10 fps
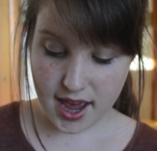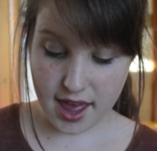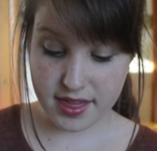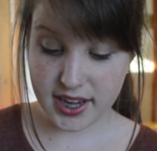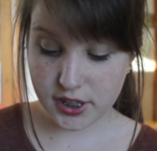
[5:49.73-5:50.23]

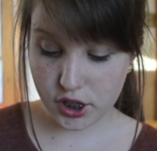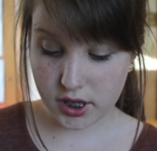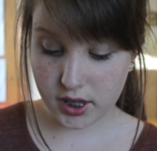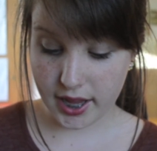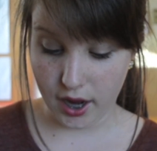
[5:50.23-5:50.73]
and these
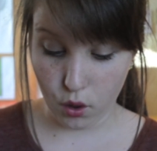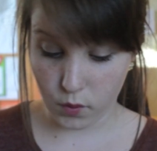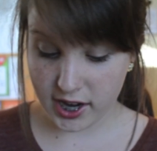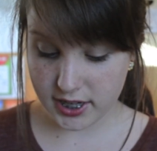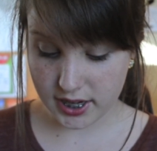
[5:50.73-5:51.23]
took like a
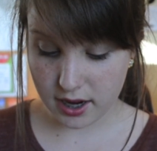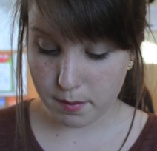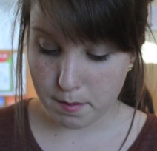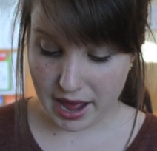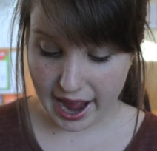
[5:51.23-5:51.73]
week to
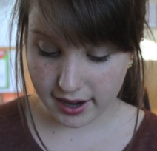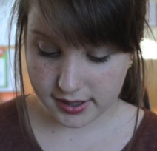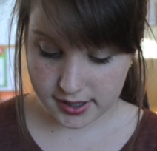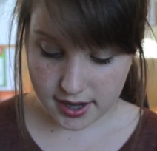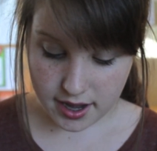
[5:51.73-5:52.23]
come
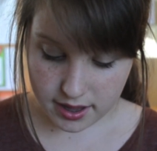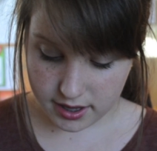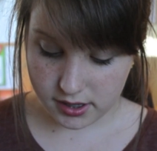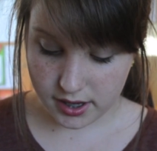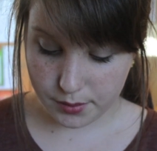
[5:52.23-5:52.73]
max,
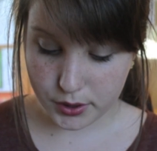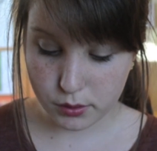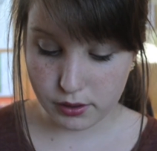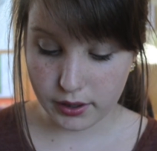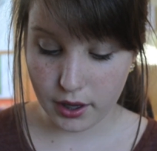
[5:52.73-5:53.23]
which
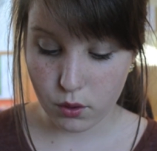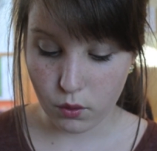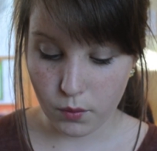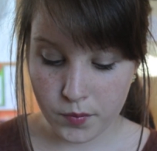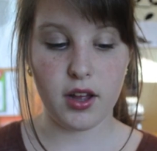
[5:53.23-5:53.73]
was really cool.